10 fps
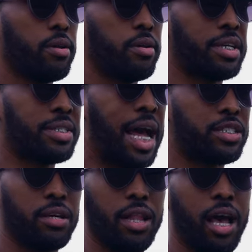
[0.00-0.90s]
That's
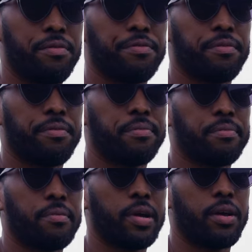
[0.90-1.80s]
not your life,
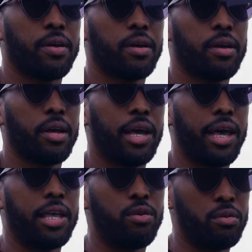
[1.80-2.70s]

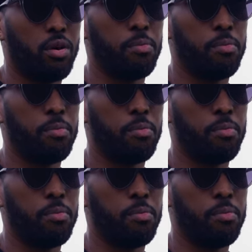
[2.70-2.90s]
and you know